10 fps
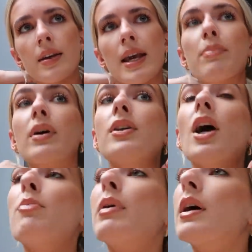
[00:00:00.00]
Yeah, but
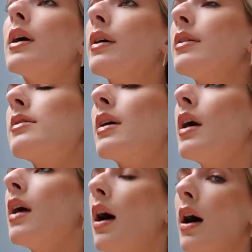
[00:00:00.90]
no, because
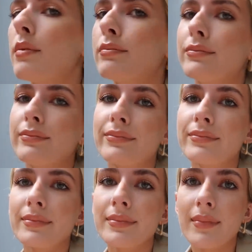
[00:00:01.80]
hi
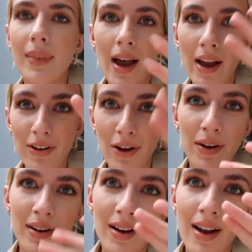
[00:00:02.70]

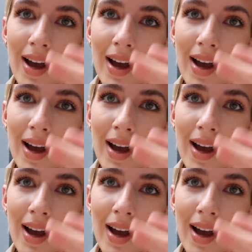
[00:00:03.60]
vlog.